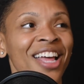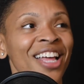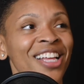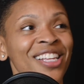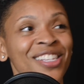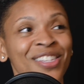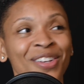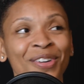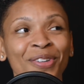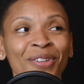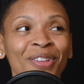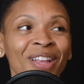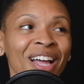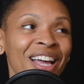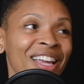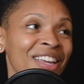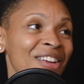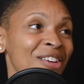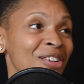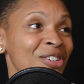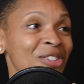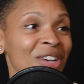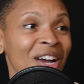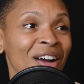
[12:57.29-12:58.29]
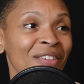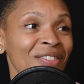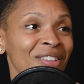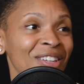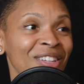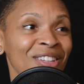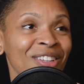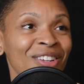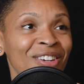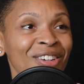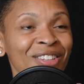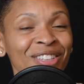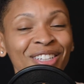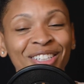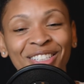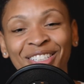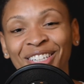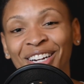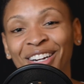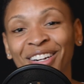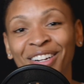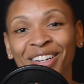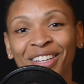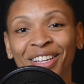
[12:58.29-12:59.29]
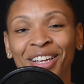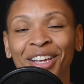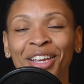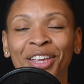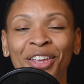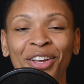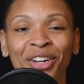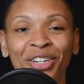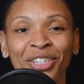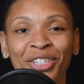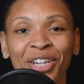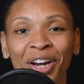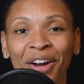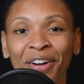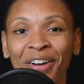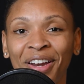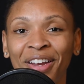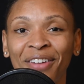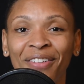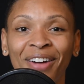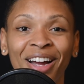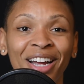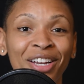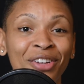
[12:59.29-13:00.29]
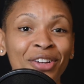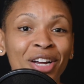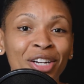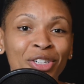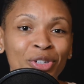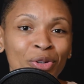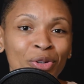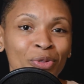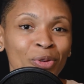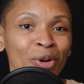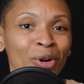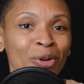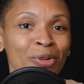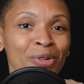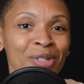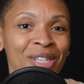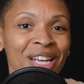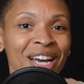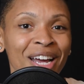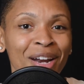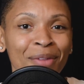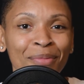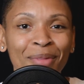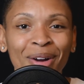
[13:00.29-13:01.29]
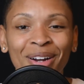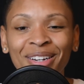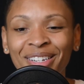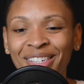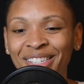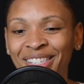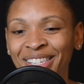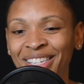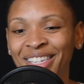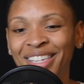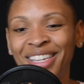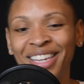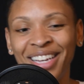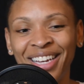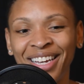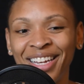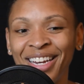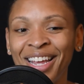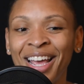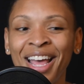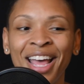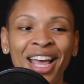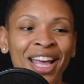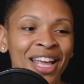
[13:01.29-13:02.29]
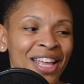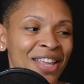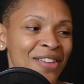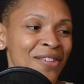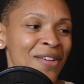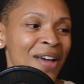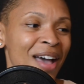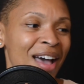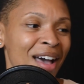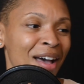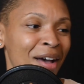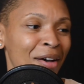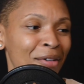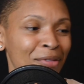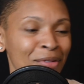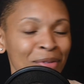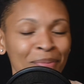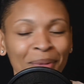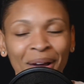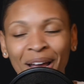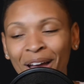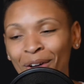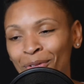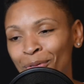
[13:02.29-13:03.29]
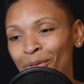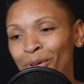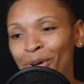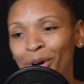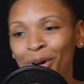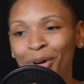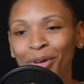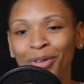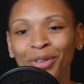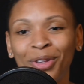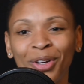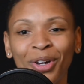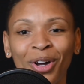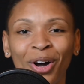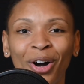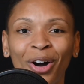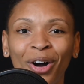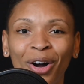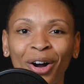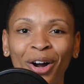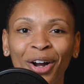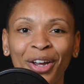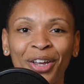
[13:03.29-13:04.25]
So like you're traveling along your journey, right? You got your roadside emergency kit. You might have water in the car.